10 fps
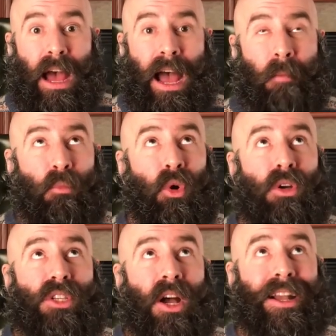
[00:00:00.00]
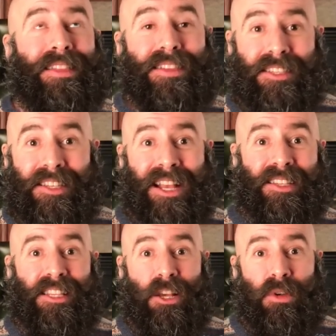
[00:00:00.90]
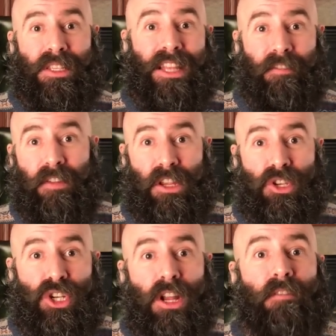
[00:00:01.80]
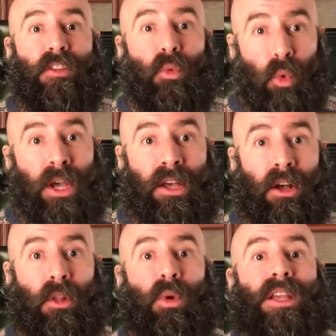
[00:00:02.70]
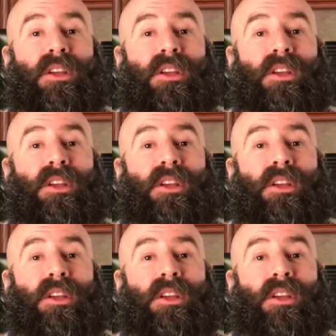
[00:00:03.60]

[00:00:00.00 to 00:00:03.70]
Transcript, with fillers: I'm more talking the C.S. Lewis definition of the will, where